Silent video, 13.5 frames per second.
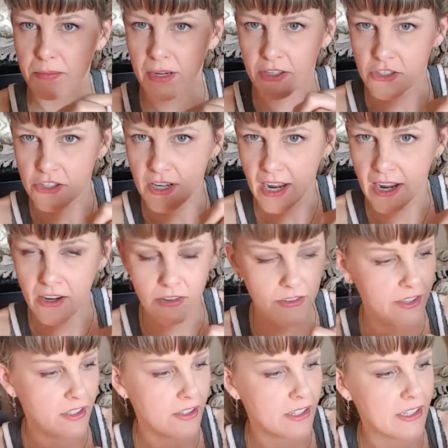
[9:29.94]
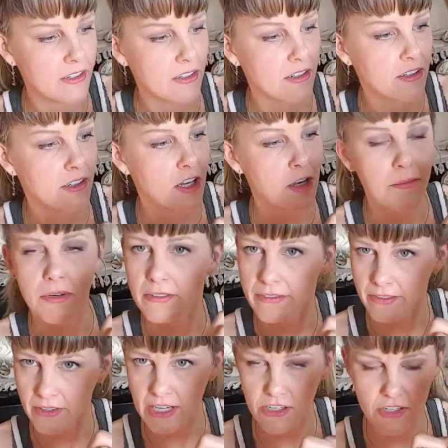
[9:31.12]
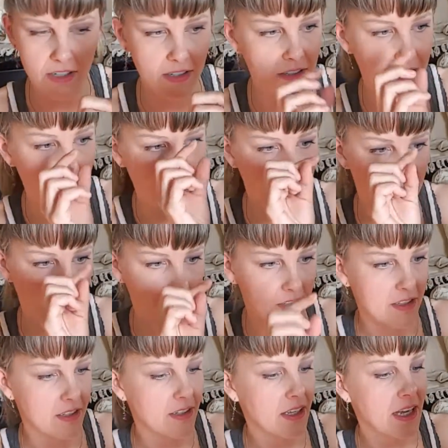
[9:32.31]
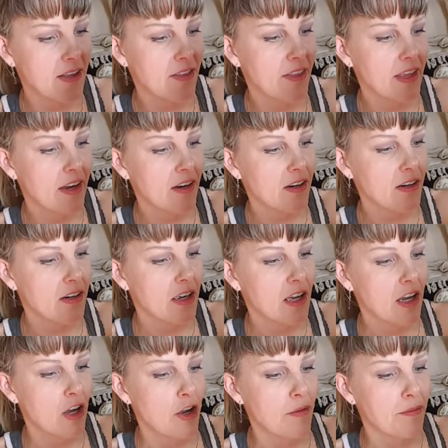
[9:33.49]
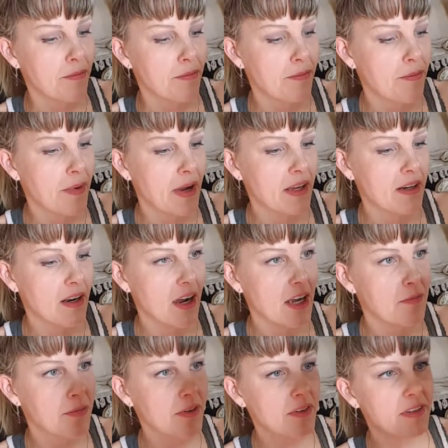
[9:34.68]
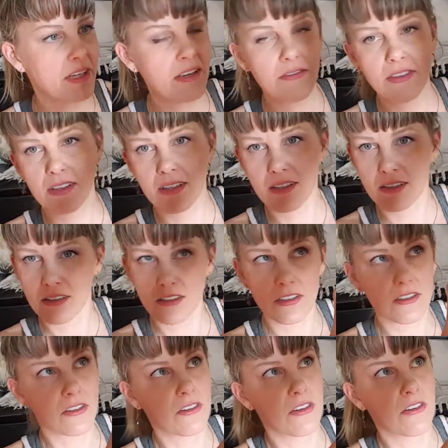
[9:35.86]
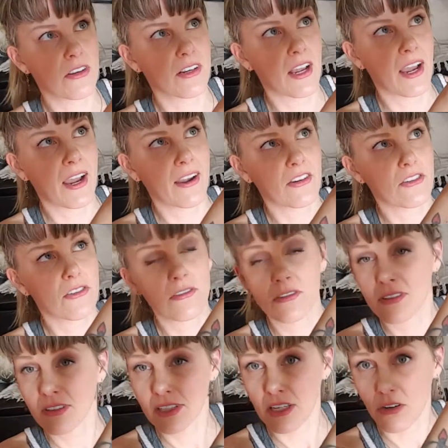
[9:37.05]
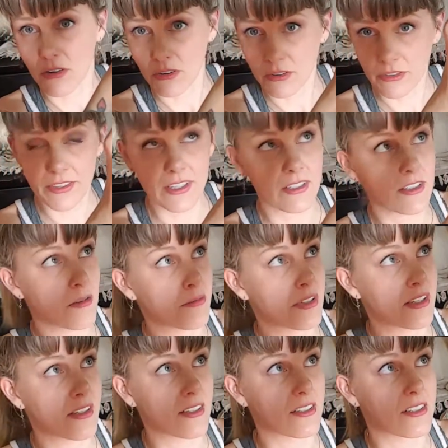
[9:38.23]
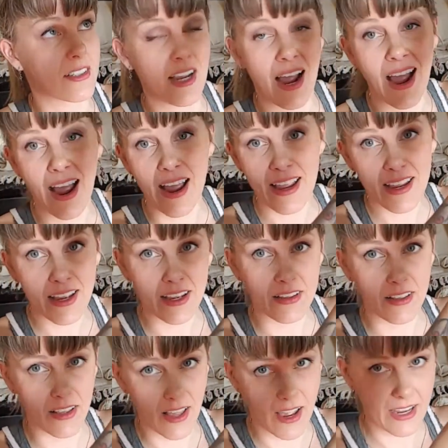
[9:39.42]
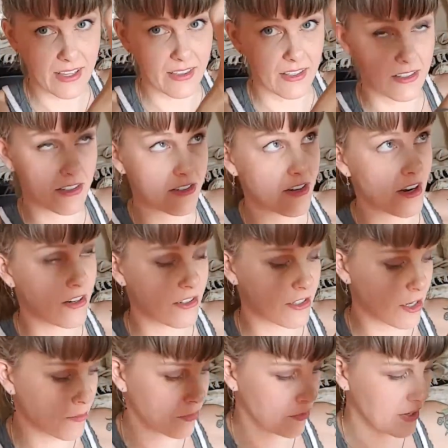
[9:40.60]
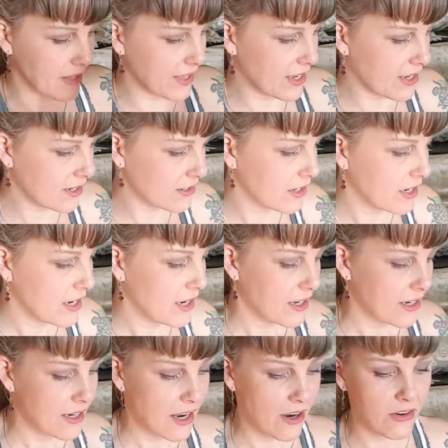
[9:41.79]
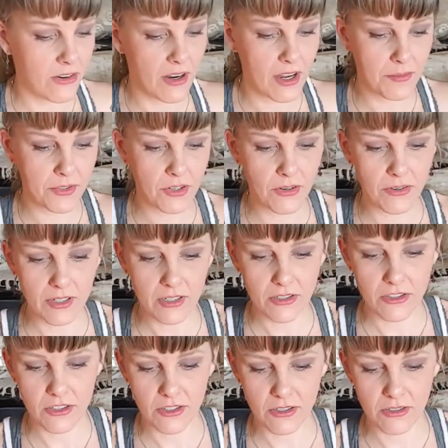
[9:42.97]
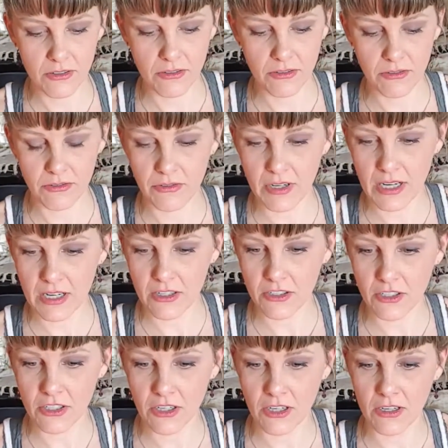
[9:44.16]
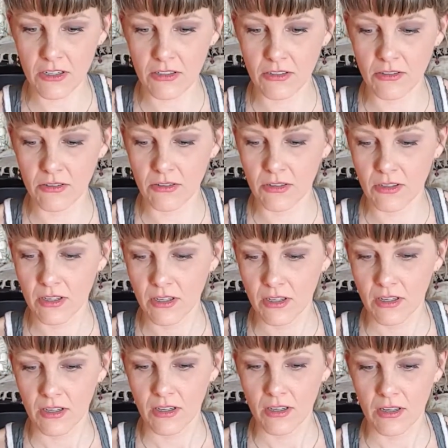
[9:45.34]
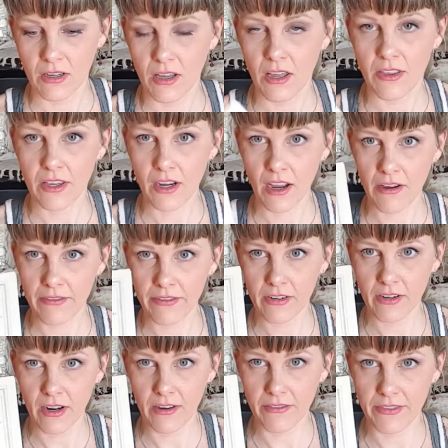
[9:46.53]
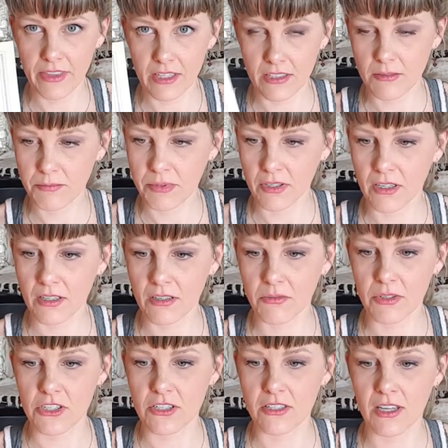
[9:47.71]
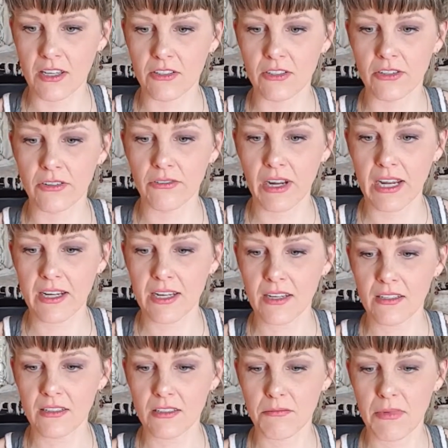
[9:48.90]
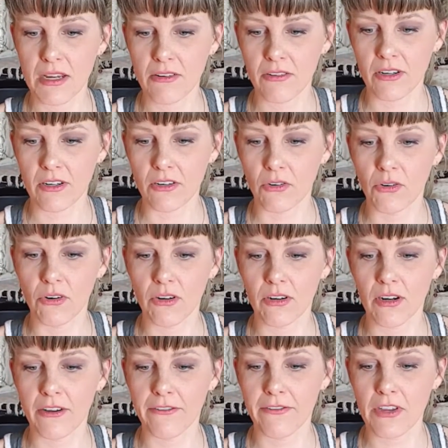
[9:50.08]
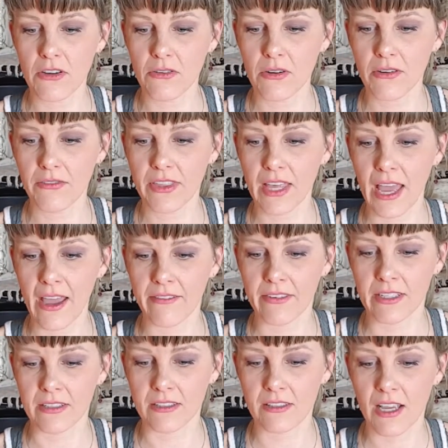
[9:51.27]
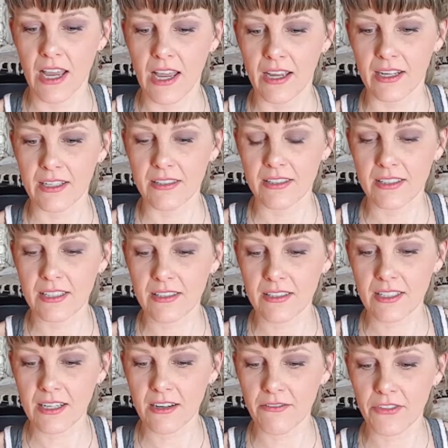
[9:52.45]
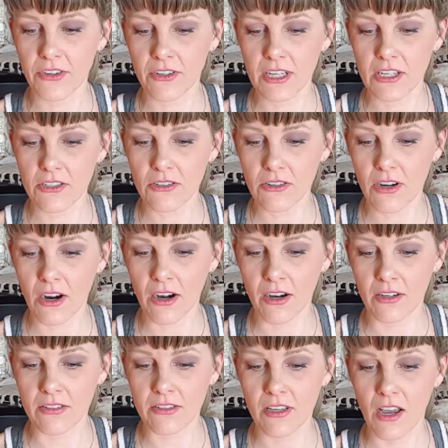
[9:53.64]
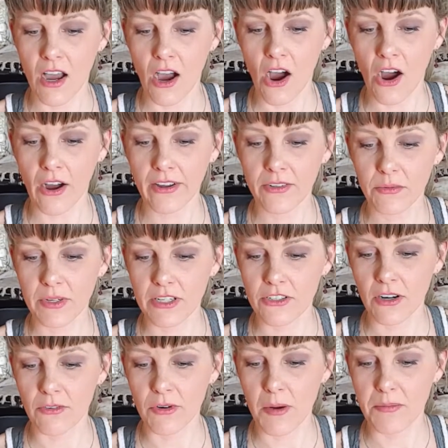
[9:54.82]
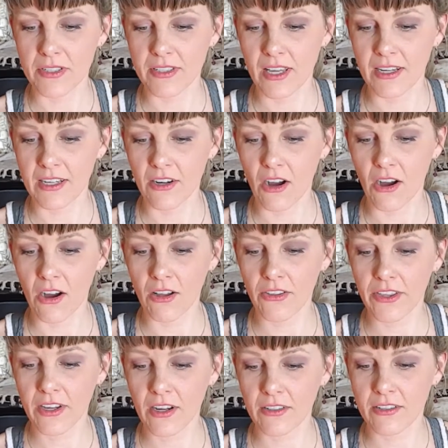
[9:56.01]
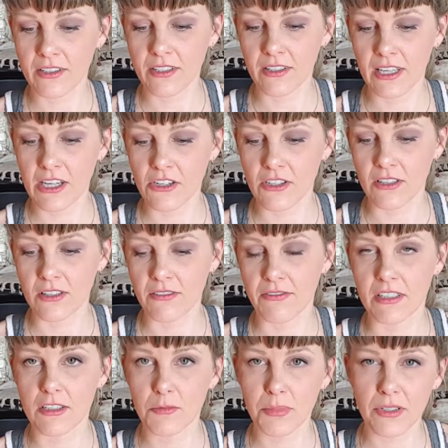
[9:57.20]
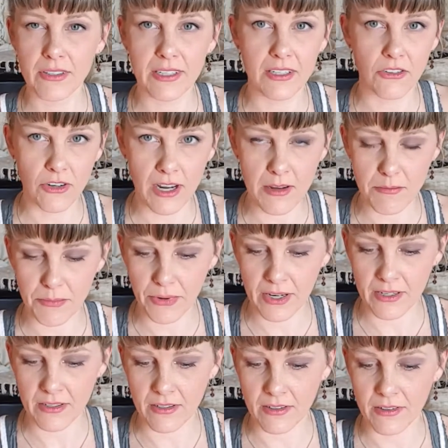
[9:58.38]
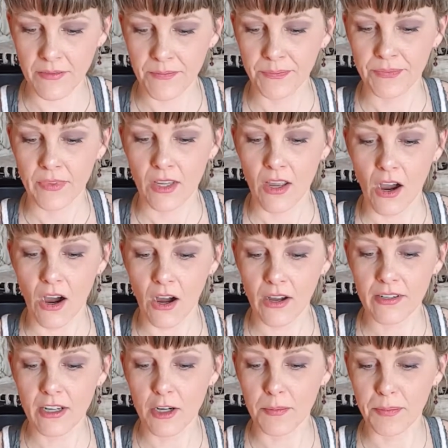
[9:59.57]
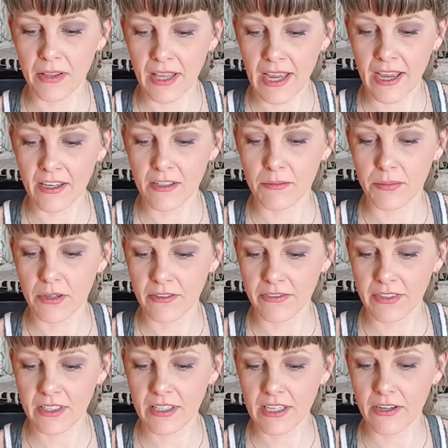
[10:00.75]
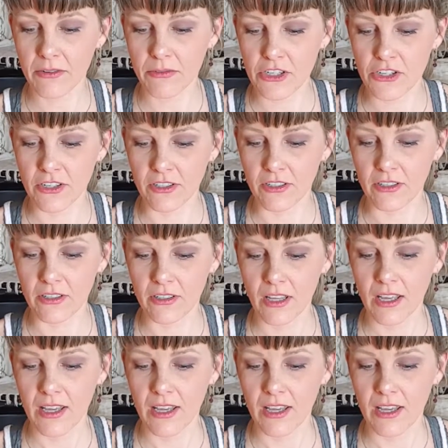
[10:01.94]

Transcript: punch out the little perforations because they're still in there. But I believe that this is so you could actually hold this up to the sky and line the stars up with it. Now, I'm going to read to you the cover of this book, which says Urania's Mirror, or A View of the Heavens, consisting of 32 cards, on which are represented all the constellations visible in Great Britain on a plan perfectly original,